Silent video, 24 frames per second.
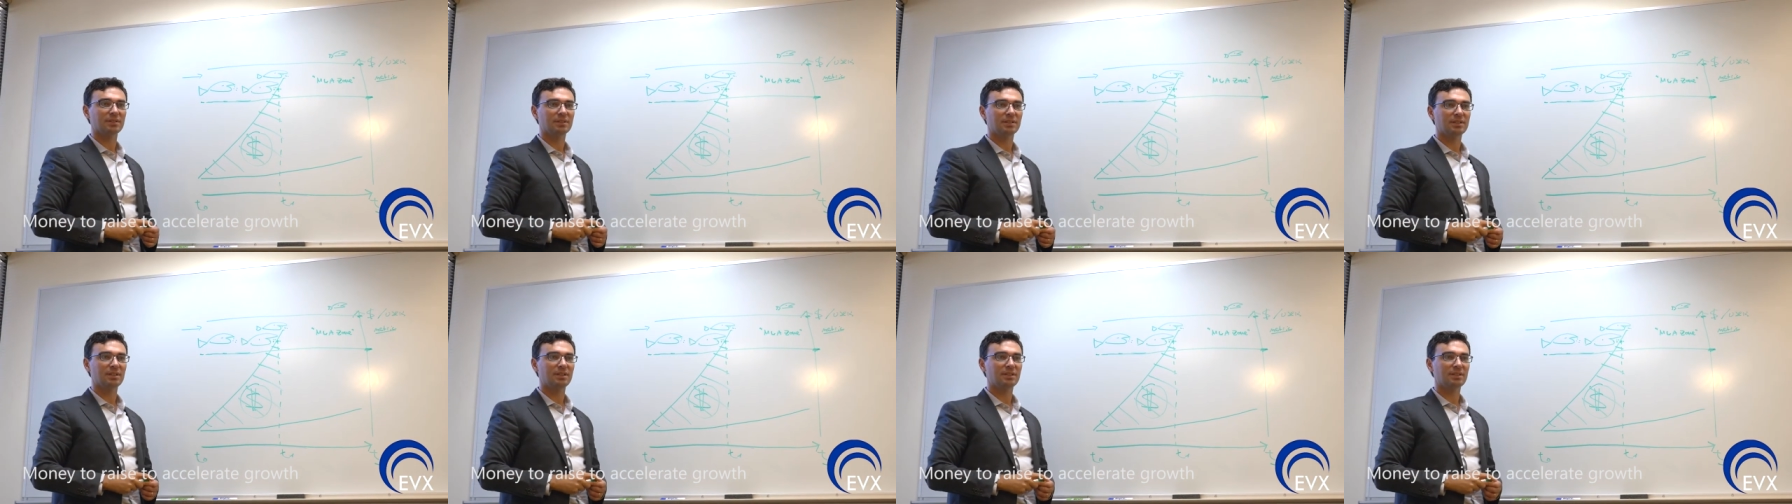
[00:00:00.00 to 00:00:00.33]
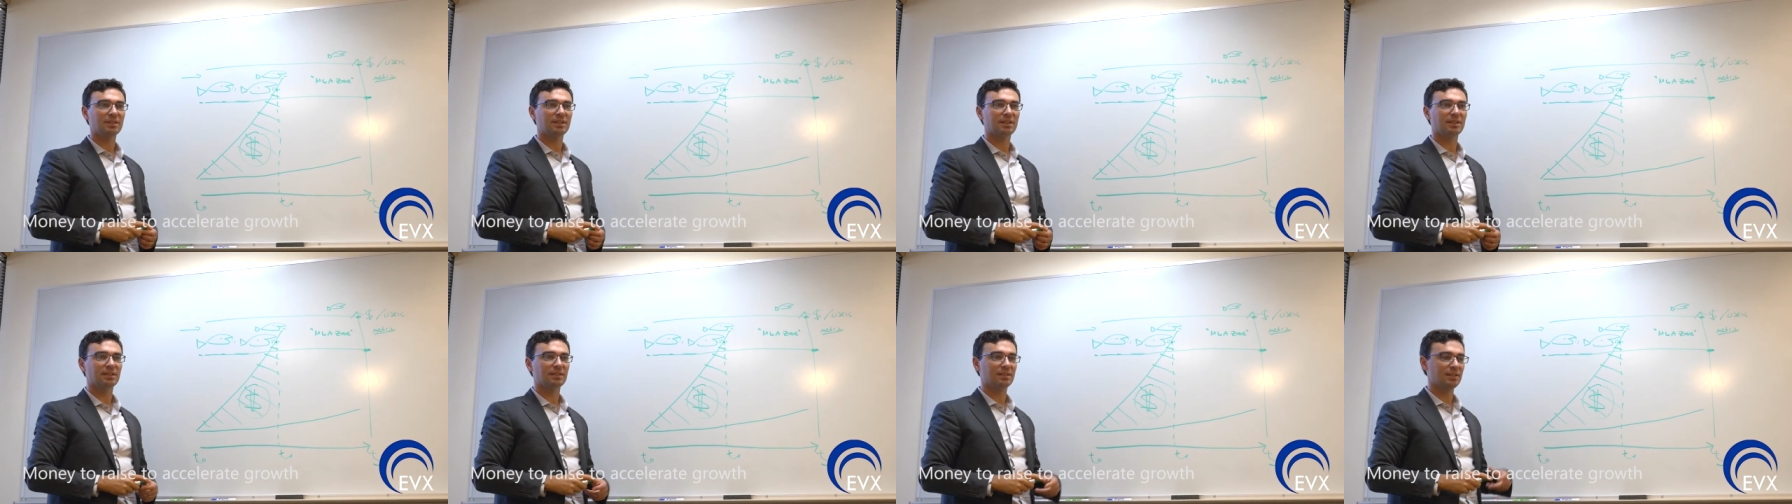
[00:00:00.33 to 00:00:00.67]
You
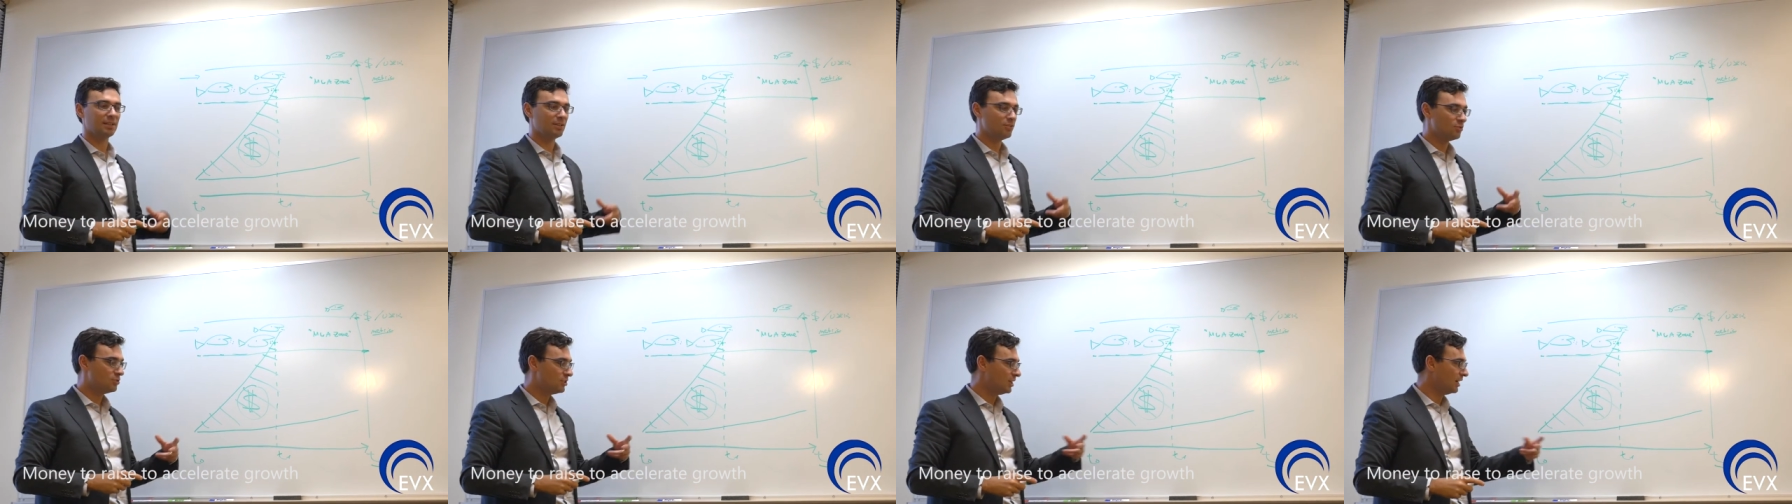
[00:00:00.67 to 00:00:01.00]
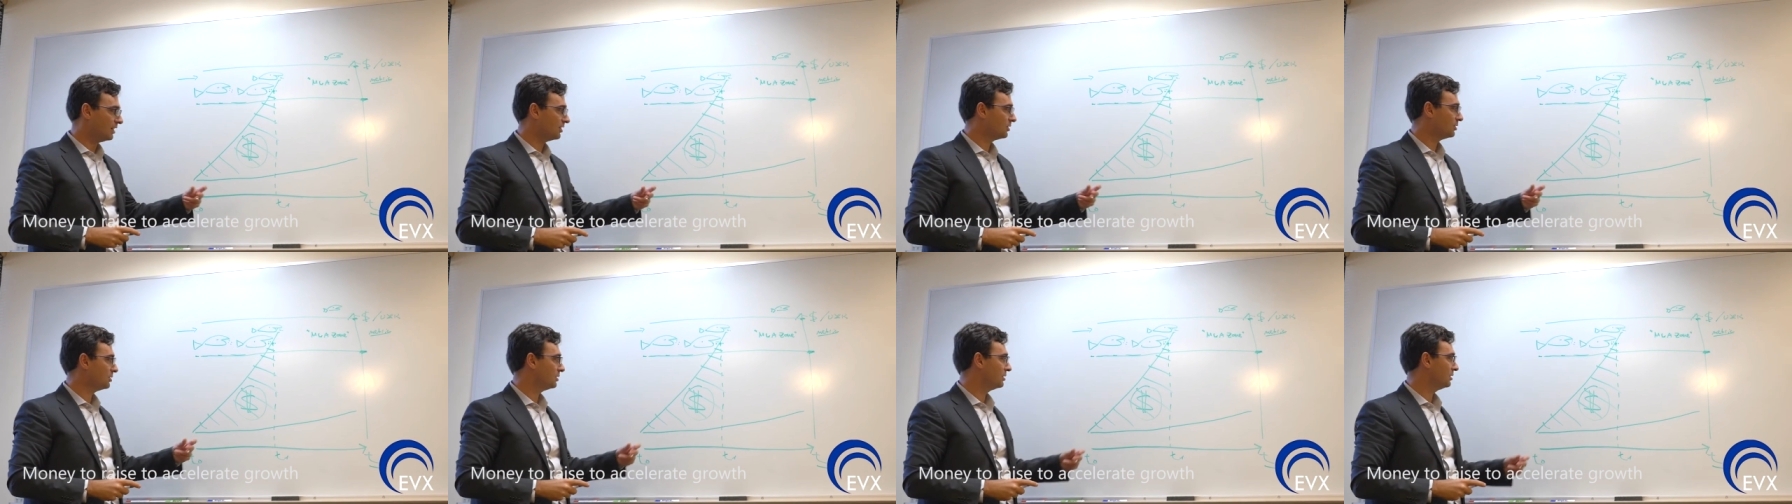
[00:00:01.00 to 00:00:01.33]
can
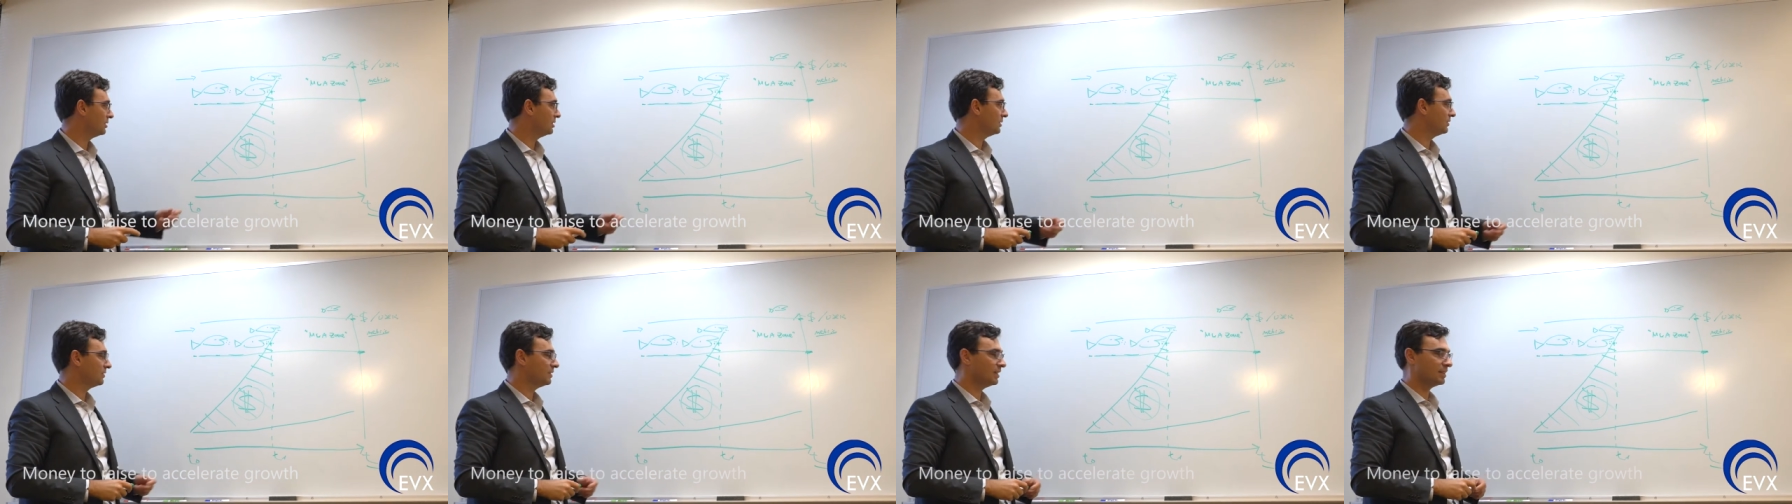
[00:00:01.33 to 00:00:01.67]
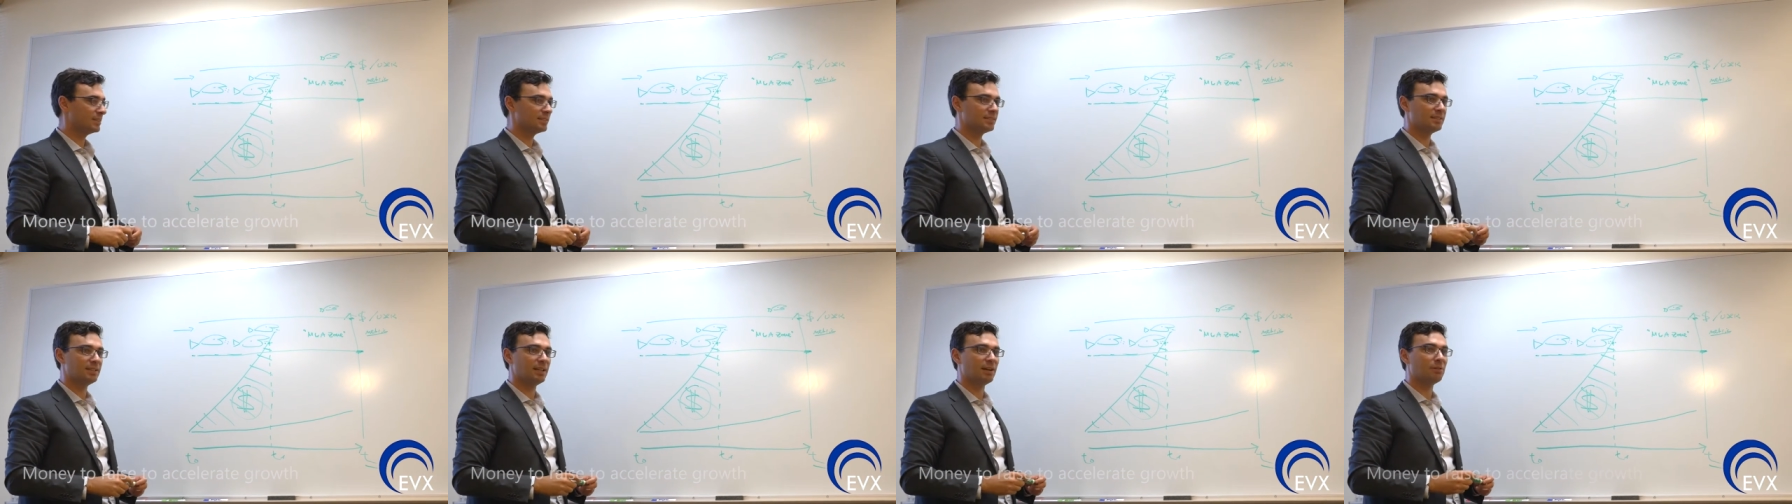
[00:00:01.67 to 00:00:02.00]
injection of like
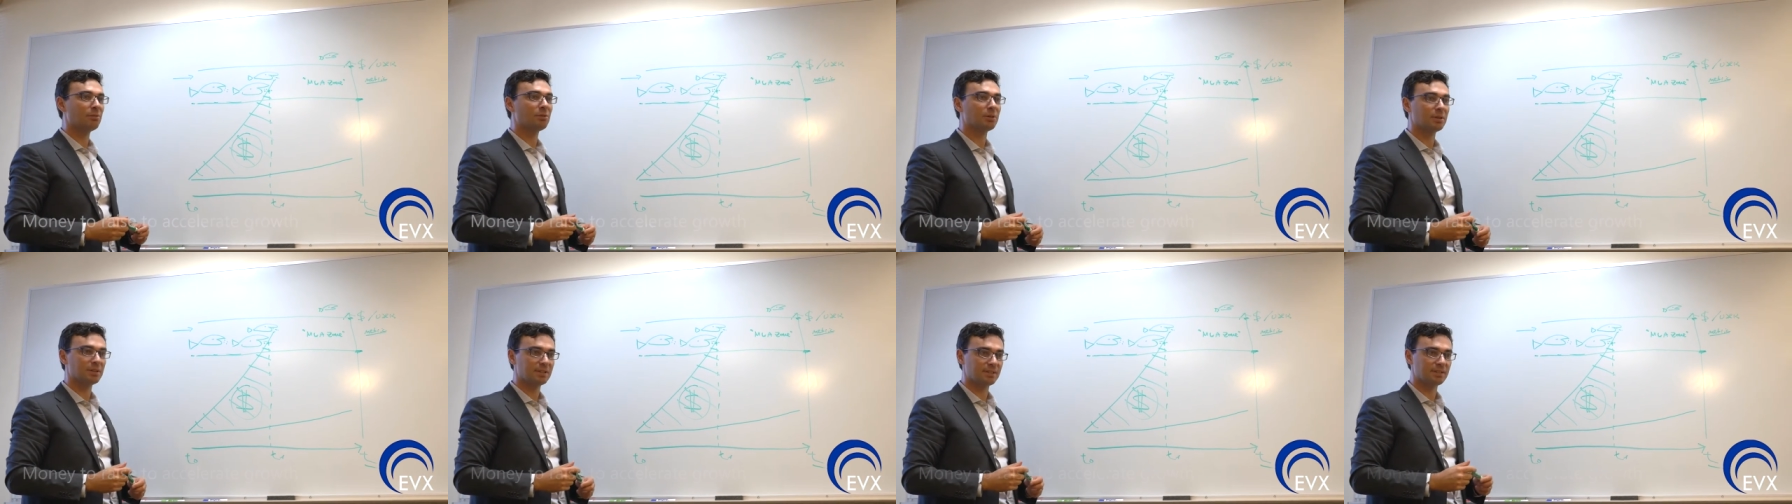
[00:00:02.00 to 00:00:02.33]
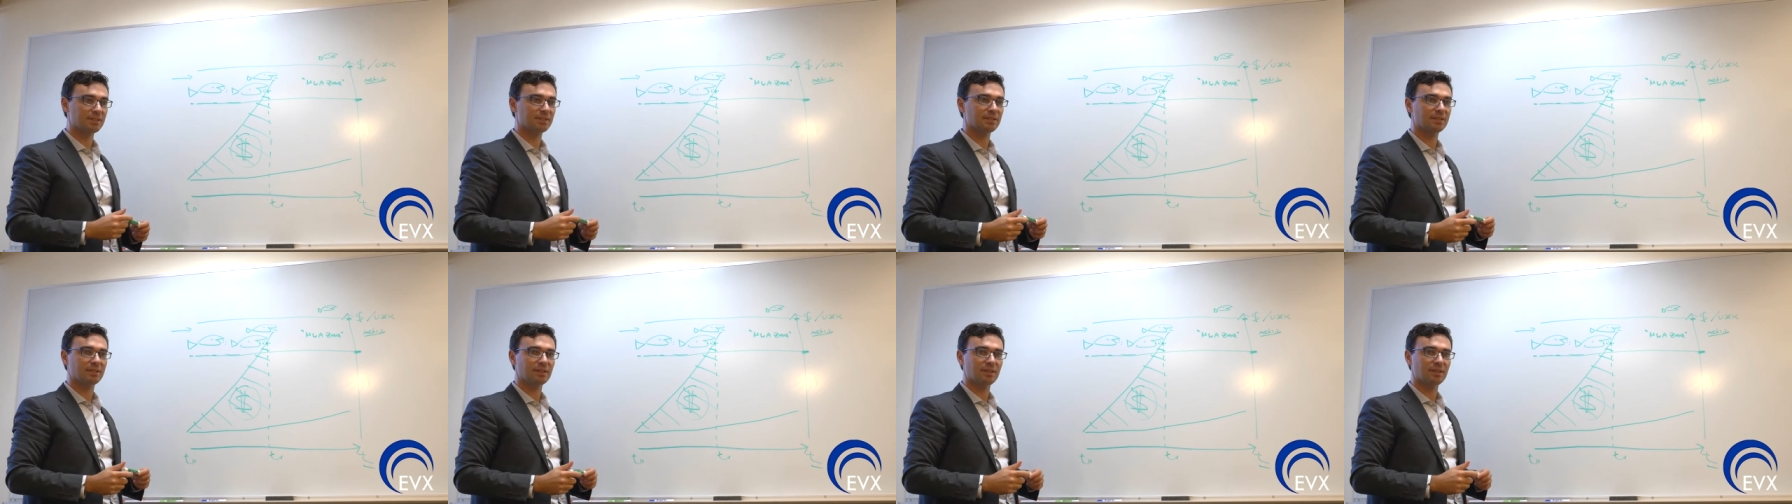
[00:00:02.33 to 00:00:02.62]
steroids.